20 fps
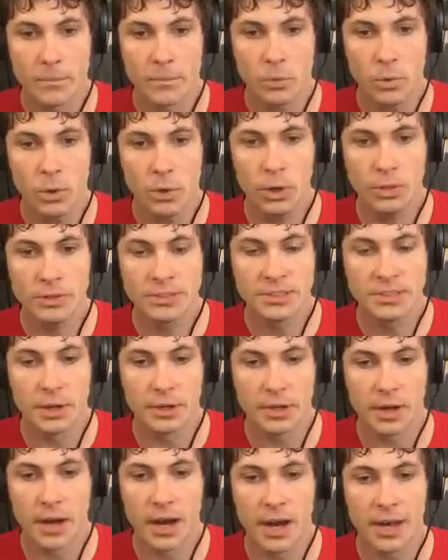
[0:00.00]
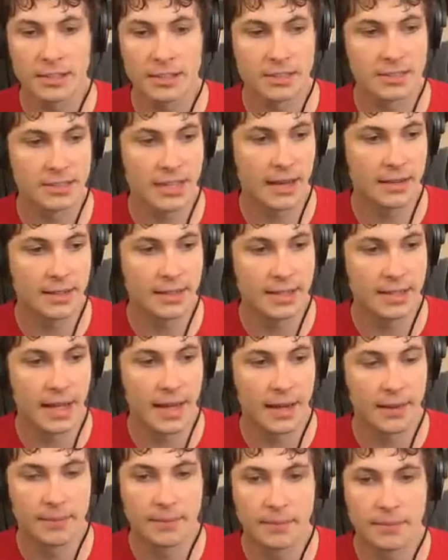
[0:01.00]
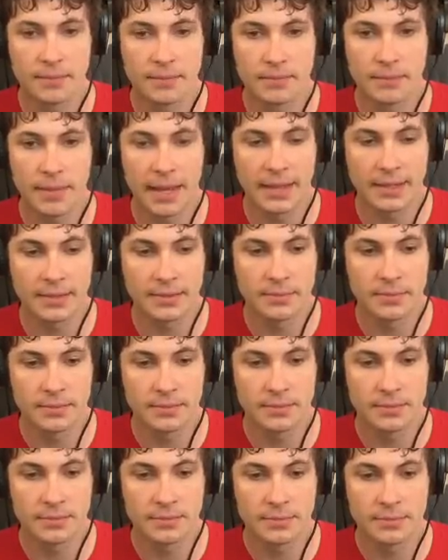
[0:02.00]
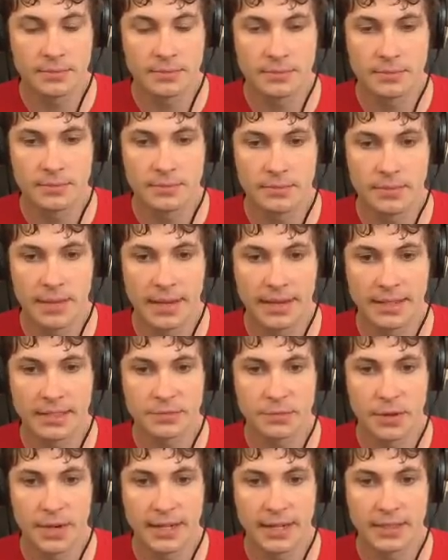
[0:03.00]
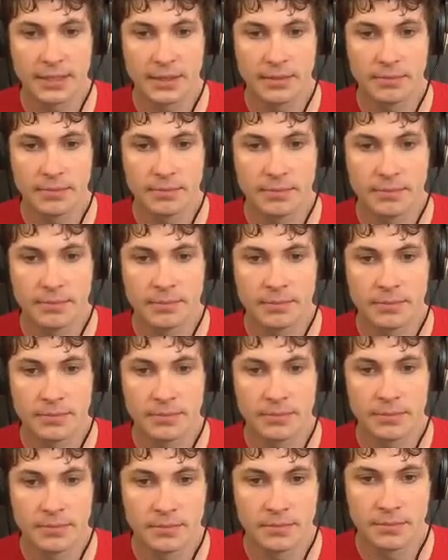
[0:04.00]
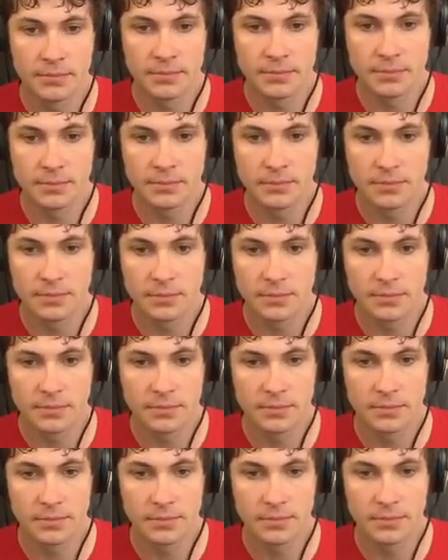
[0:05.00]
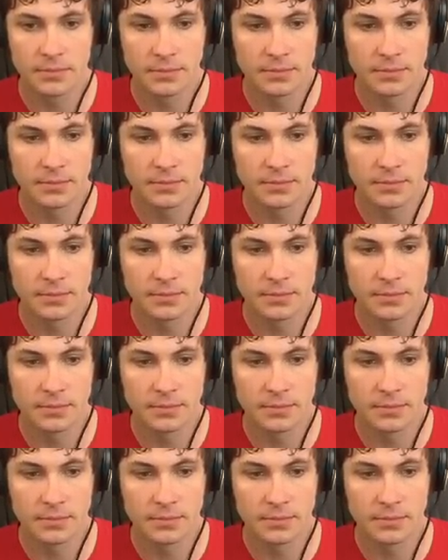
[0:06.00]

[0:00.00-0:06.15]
Woo! Stole your heart just now, I mean, didn't I? Who are you Man. to judge Amanda's me? friend. Oh, I'm not judging.